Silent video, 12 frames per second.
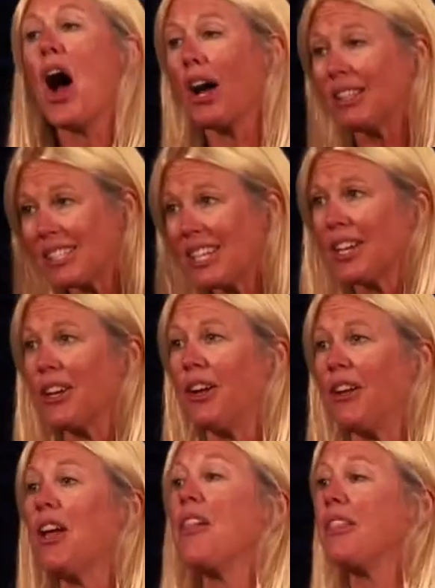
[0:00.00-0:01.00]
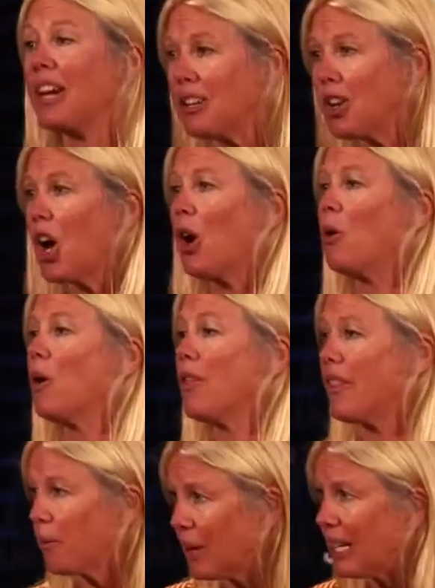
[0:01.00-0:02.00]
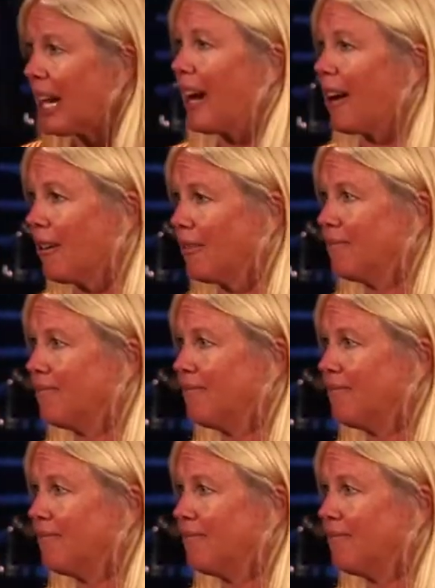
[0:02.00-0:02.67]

until they know that we care.